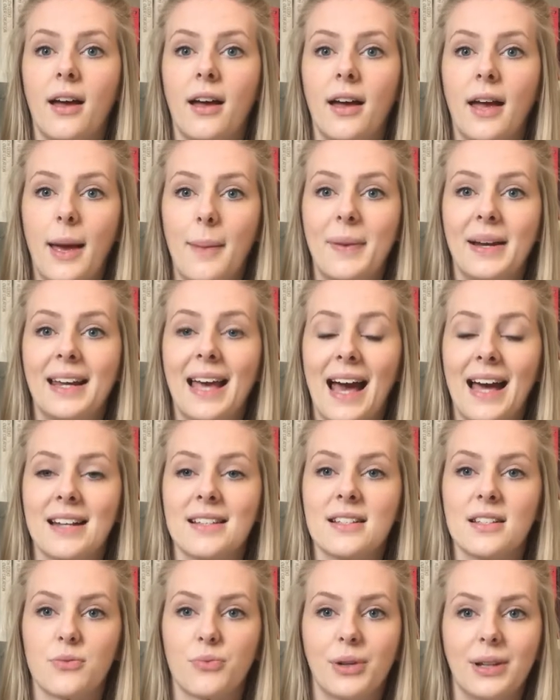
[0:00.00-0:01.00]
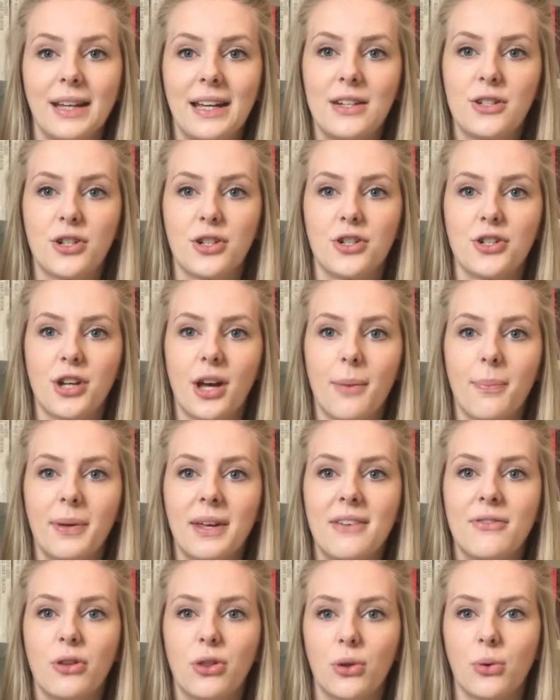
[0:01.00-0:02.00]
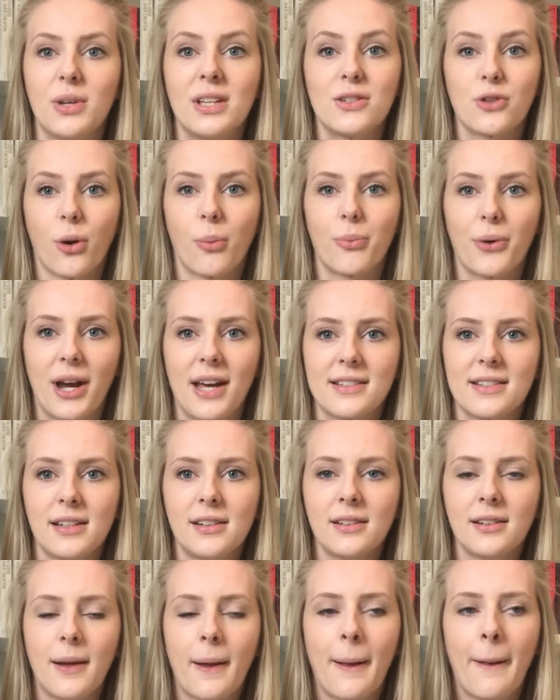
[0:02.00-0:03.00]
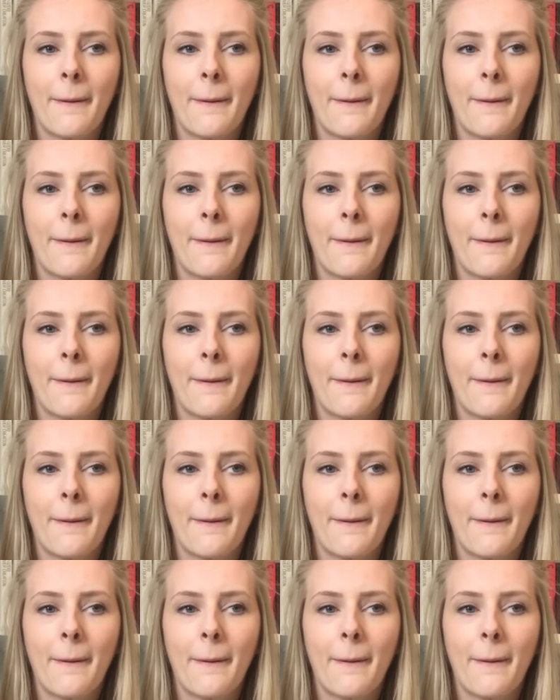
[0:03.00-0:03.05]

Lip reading: him and Katniss's relationship even though he's not present.